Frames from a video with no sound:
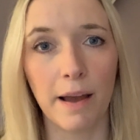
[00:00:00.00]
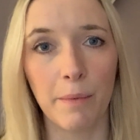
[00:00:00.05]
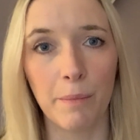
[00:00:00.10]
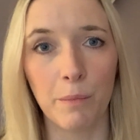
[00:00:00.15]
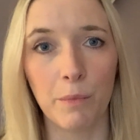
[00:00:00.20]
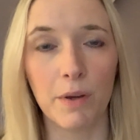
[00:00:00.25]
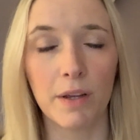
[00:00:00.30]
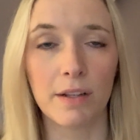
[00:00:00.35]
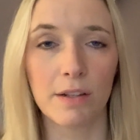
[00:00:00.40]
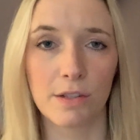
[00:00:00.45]

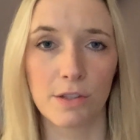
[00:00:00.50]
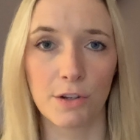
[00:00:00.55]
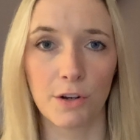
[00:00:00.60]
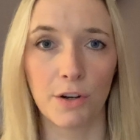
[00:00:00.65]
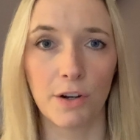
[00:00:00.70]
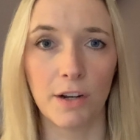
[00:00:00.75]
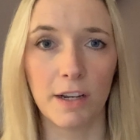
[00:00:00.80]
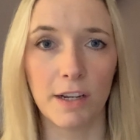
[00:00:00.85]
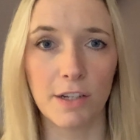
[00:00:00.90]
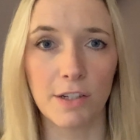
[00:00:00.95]
We can
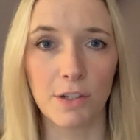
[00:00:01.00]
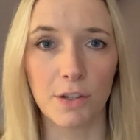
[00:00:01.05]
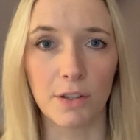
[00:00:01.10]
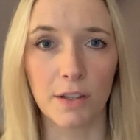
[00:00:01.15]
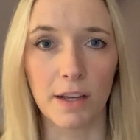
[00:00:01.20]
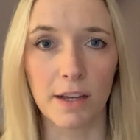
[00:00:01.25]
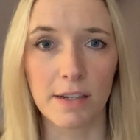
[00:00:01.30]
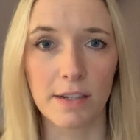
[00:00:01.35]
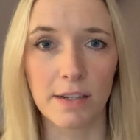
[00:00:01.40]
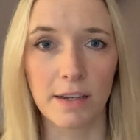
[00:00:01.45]
certainly do
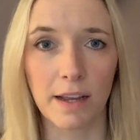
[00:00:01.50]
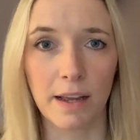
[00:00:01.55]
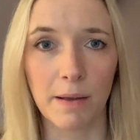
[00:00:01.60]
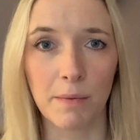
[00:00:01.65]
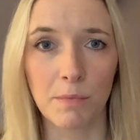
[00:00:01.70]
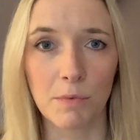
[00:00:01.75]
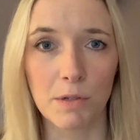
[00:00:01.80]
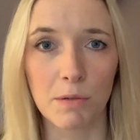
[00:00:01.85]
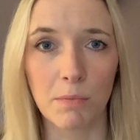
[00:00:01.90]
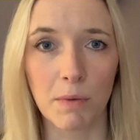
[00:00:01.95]
that
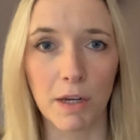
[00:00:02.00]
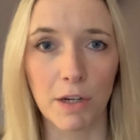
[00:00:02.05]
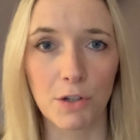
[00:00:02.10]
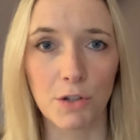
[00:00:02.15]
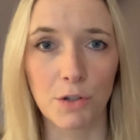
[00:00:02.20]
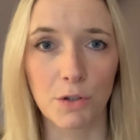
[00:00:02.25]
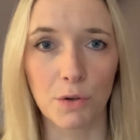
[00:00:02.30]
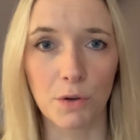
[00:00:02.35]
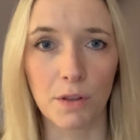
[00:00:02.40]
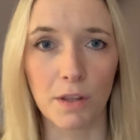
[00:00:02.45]
to make
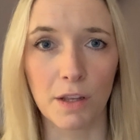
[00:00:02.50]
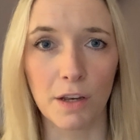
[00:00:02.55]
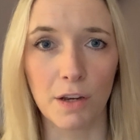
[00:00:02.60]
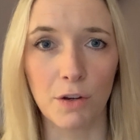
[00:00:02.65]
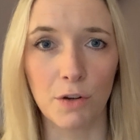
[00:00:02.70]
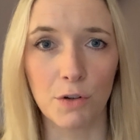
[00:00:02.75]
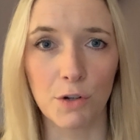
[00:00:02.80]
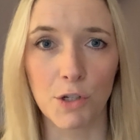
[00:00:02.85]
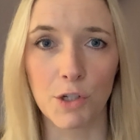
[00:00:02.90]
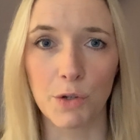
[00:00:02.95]
sure that
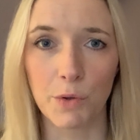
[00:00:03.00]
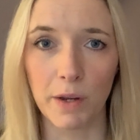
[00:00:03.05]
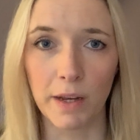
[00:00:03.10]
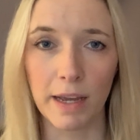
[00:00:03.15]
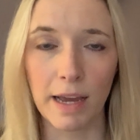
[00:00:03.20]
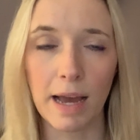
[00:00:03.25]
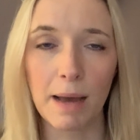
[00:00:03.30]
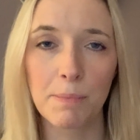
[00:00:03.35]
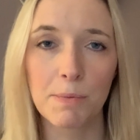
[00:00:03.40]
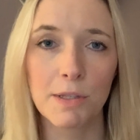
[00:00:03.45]
you're doing
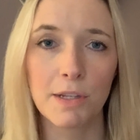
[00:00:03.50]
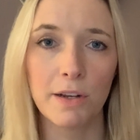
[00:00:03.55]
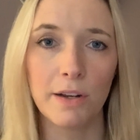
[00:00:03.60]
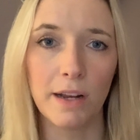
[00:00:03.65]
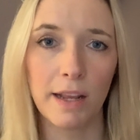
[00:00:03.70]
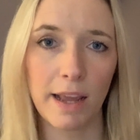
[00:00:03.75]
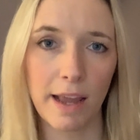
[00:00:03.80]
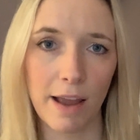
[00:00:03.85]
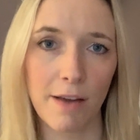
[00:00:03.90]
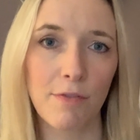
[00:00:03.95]

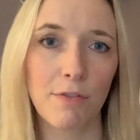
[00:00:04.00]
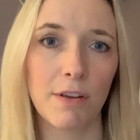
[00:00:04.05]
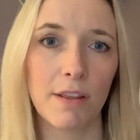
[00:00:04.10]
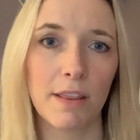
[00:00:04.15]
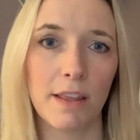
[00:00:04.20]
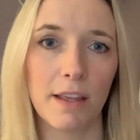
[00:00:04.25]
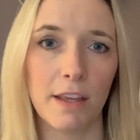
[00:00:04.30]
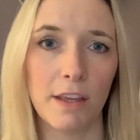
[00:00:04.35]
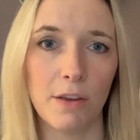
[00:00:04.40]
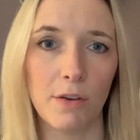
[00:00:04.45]
absolutely
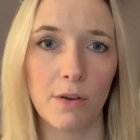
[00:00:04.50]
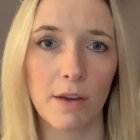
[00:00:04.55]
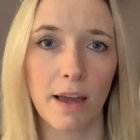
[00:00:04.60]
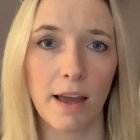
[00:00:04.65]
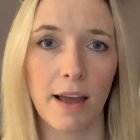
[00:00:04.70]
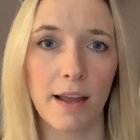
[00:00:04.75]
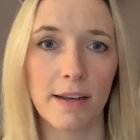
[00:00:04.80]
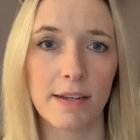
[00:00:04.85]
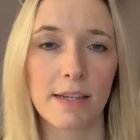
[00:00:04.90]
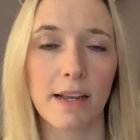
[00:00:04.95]
everything you
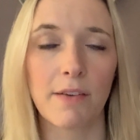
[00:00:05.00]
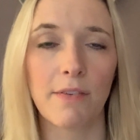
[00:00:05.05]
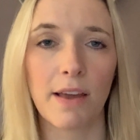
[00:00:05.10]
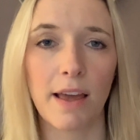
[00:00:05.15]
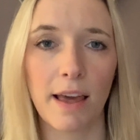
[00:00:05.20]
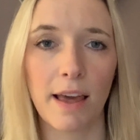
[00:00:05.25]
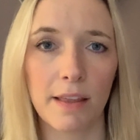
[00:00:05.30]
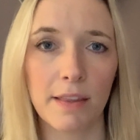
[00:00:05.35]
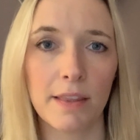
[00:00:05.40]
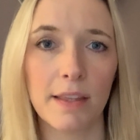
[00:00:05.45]
can to have a
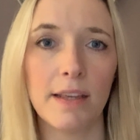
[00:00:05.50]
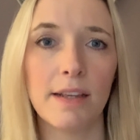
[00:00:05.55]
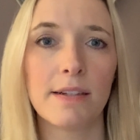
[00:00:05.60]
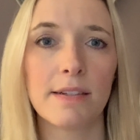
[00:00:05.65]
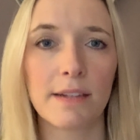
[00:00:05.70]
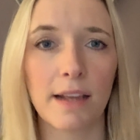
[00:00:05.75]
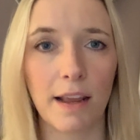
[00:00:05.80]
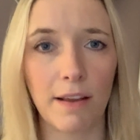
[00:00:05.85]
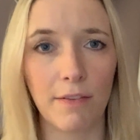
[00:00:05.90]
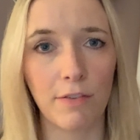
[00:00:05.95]
healthy,
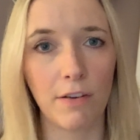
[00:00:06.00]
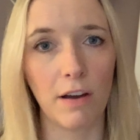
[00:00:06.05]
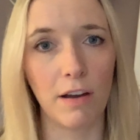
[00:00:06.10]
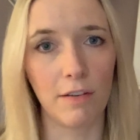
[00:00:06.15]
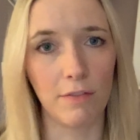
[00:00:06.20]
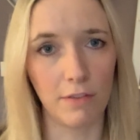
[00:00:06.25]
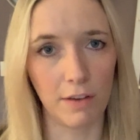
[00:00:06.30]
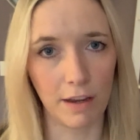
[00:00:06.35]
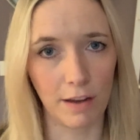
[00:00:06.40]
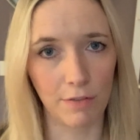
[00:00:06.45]
safe
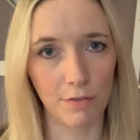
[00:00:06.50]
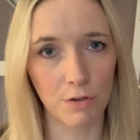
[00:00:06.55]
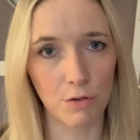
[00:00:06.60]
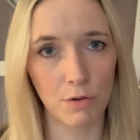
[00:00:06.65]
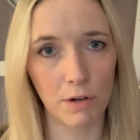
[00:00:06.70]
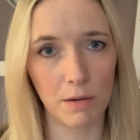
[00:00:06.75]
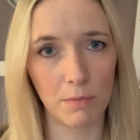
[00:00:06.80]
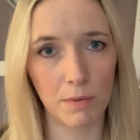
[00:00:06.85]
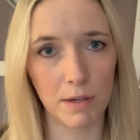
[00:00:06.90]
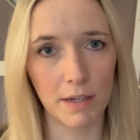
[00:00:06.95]
IVF
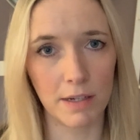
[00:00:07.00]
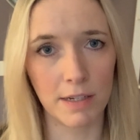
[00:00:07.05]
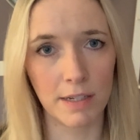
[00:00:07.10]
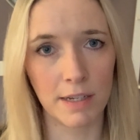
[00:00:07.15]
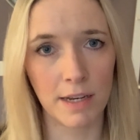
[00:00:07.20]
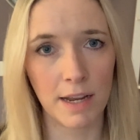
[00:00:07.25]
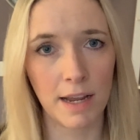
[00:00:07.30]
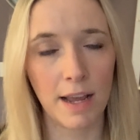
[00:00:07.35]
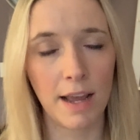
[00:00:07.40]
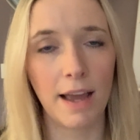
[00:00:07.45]
treatment
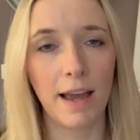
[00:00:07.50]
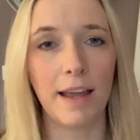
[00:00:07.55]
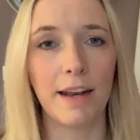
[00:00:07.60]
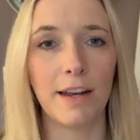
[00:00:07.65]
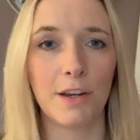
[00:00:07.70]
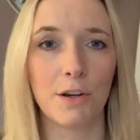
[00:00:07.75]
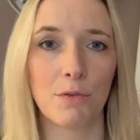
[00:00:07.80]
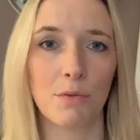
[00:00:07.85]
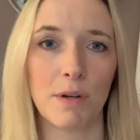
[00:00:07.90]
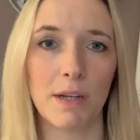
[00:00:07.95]
and
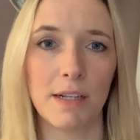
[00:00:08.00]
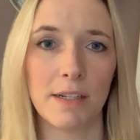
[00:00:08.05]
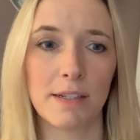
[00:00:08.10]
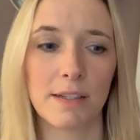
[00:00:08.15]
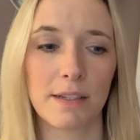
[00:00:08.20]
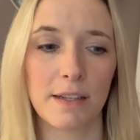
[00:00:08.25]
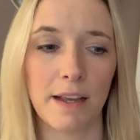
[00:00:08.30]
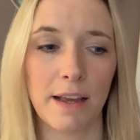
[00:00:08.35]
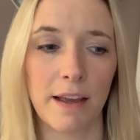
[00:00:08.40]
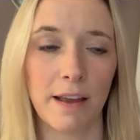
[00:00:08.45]

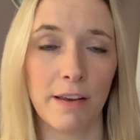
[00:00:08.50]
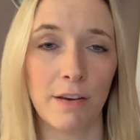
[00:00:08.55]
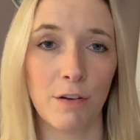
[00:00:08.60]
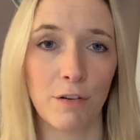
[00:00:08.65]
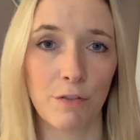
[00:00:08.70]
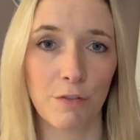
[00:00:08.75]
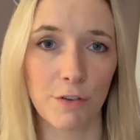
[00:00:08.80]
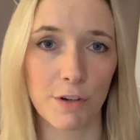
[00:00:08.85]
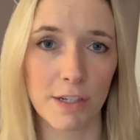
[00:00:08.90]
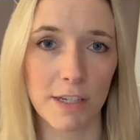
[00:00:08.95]
increase your
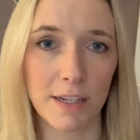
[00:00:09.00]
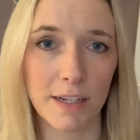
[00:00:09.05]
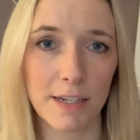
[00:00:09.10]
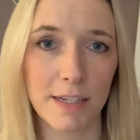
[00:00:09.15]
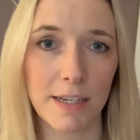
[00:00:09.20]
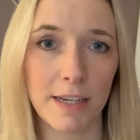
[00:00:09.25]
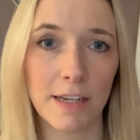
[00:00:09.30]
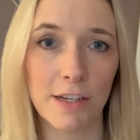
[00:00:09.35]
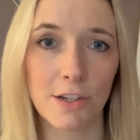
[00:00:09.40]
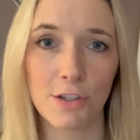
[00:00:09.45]

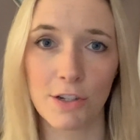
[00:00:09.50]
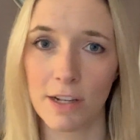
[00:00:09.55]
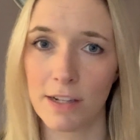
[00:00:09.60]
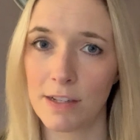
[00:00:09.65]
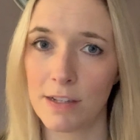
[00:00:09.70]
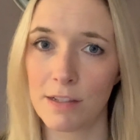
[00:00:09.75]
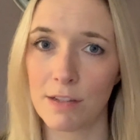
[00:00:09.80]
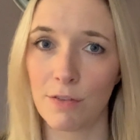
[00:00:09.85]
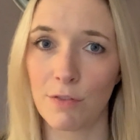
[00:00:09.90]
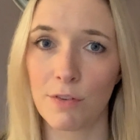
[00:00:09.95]
fertility and
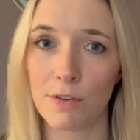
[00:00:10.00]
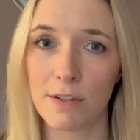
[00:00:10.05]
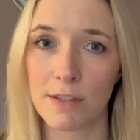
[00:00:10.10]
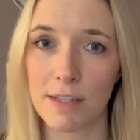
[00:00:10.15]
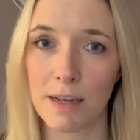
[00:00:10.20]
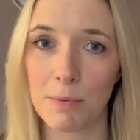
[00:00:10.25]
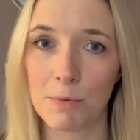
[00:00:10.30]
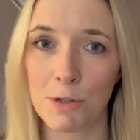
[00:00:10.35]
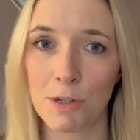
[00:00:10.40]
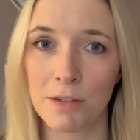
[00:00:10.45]
chances of
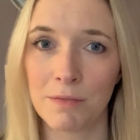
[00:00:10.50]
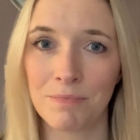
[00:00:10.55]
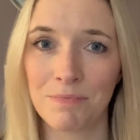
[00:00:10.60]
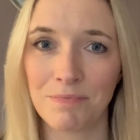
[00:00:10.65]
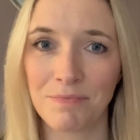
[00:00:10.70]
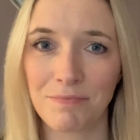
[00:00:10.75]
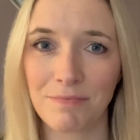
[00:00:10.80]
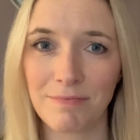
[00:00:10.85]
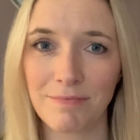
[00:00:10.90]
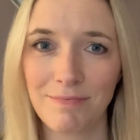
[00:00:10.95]
conception.
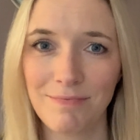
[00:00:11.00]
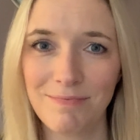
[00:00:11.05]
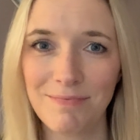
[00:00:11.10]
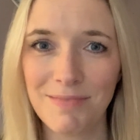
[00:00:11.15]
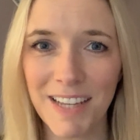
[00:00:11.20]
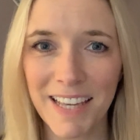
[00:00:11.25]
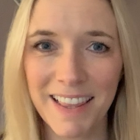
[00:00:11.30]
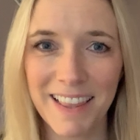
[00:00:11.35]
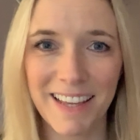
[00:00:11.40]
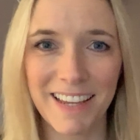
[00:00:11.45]

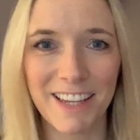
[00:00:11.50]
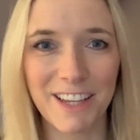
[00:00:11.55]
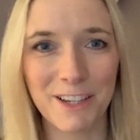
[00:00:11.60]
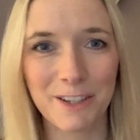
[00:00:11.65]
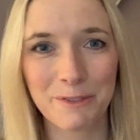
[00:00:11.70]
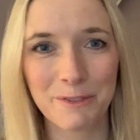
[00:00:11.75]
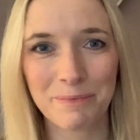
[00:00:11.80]
Thank you.